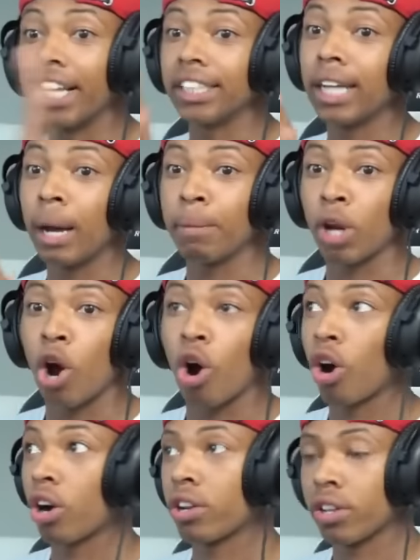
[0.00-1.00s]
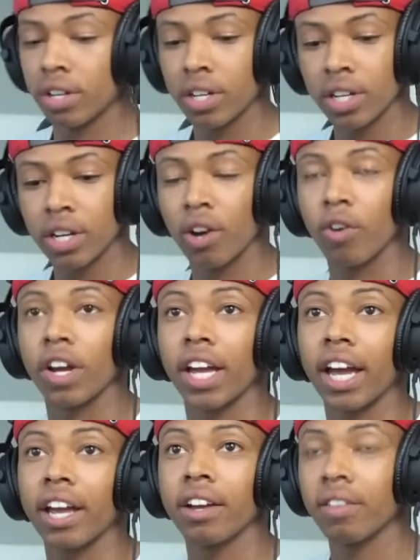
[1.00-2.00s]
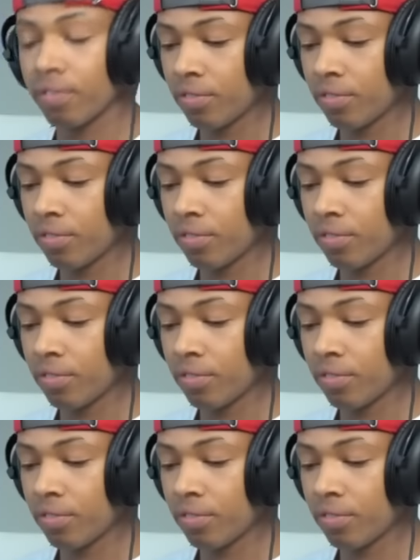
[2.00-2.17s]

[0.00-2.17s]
he's coming hard. Okay?